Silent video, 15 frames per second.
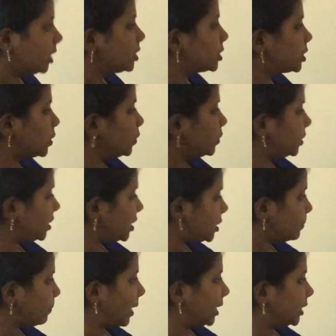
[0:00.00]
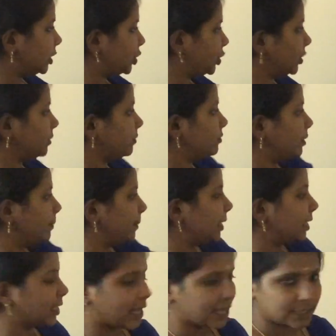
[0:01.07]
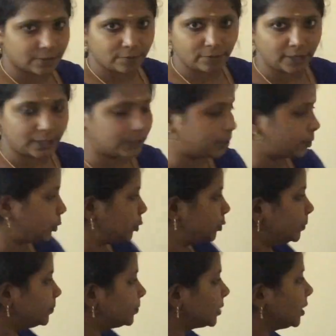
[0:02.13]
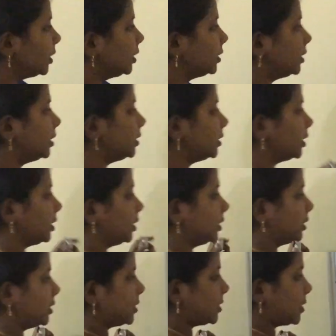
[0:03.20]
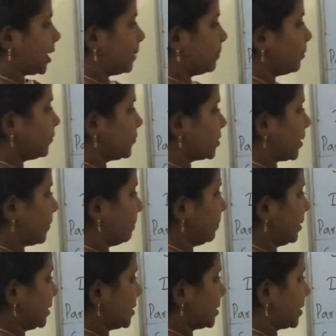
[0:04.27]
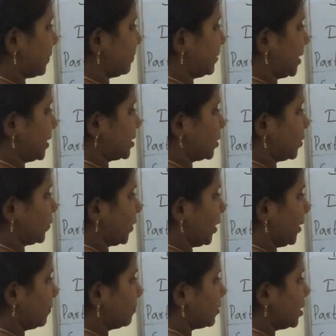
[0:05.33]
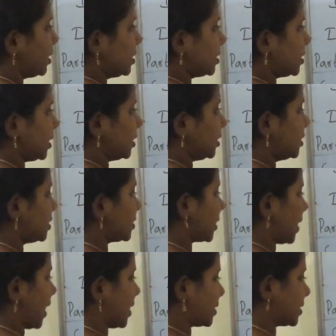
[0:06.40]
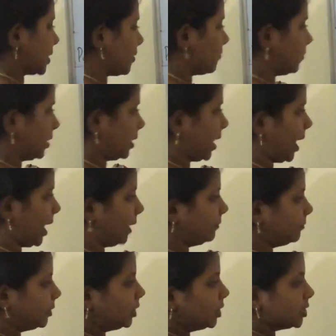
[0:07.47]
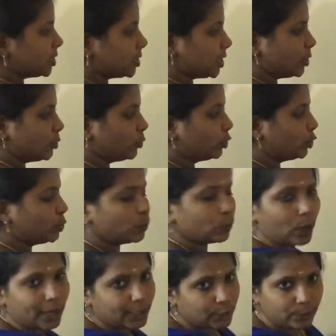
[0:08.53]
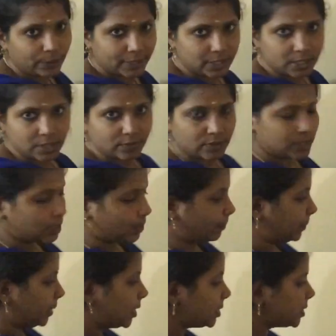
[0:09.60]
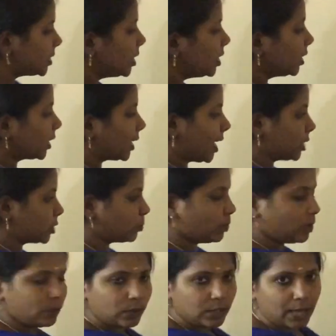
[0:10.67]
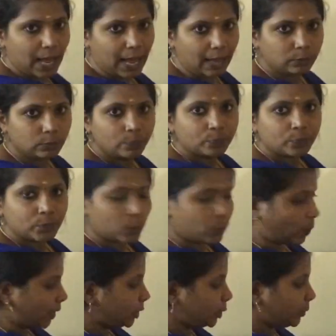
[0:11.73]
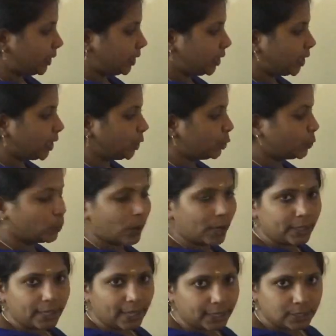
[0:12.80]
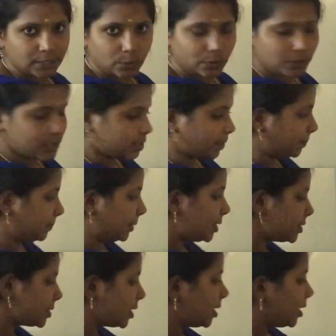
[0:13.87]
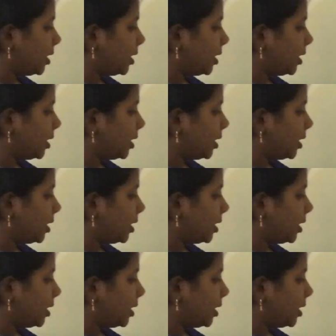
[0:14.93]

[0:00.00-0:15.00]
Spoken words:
So these partition will be classified into the this type of subnets. Okay, see, this class A will have 0 to 127 subnets. Class B will have 128 to 191 subnets.